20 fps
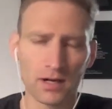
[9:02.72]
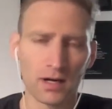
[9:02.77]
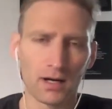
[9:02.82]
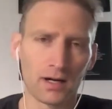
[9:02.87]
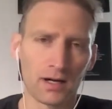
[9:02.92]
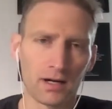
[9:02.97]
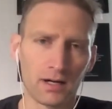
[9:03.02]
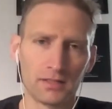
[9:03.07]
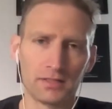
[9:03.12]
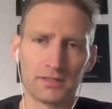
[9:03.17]

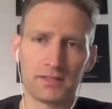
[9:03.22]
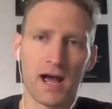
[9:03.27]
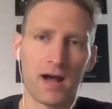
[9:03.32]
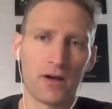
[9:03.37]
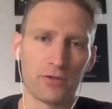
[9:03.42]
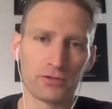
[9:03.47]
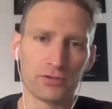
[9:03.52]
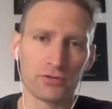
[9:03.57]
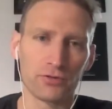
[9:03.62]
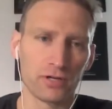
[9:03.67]
a
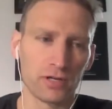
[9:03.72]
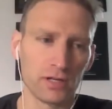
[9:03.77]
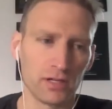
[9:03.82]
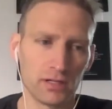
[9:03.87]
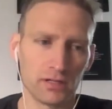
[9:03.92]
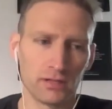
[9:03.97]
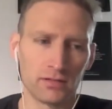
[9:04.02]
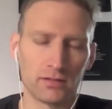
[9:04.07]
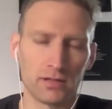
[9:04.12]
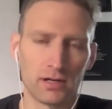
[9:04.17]
down
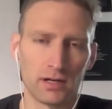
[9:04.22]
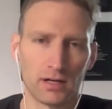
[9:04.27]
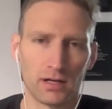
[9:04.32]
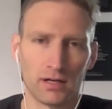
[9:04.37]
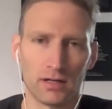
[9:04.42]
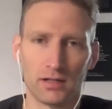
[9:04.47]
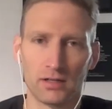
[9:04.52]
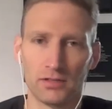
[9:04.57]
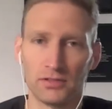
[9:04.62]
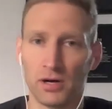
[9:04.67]
screen,
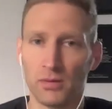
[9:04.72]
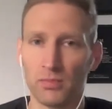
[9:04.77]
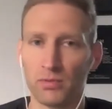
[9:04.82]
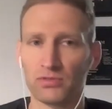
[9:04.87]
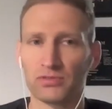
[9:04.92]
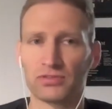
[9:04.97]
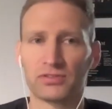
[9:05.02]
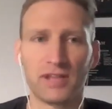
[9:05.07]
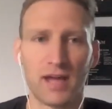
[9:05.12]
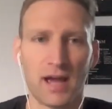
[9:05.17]
a double
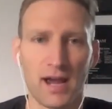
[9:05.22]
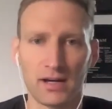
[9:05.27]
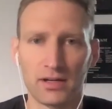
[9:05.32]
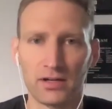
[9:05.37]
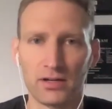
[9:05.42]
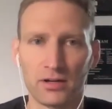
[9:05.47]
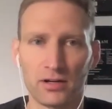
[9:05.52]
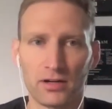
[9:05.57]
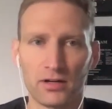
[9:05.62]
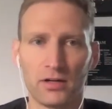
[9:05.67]

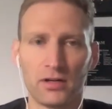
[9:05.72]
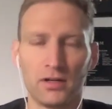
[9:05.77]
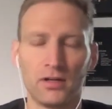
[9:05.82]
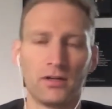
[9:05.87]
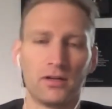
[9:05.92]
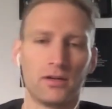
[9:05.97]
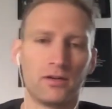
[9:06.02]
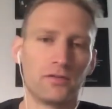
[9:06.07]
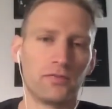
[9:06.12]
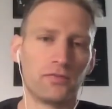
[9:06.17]
stagger,
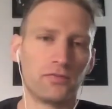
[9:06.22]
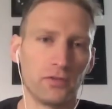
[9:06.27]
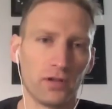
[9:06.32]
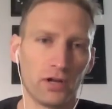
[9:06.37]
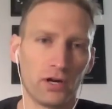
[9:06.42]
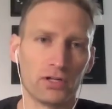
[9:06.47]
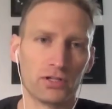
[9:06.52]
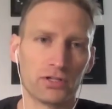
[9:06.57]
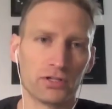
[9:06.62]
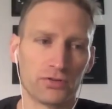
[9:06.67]

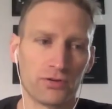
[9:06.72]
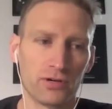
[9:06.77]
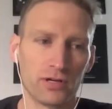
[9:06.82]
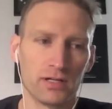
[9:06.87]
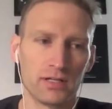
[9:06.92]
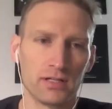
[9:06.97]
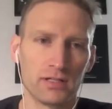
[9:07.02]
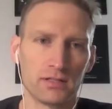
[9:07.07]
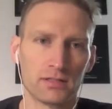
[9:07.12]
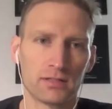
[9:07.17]
flare
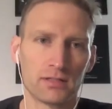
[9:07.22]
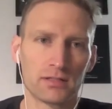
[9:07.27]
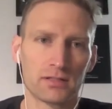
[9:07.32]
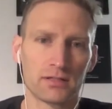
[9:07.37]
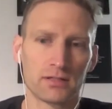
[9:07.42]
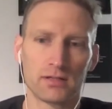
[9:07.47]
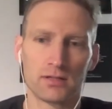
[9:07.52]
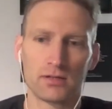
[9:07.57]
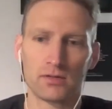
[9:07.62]
screens.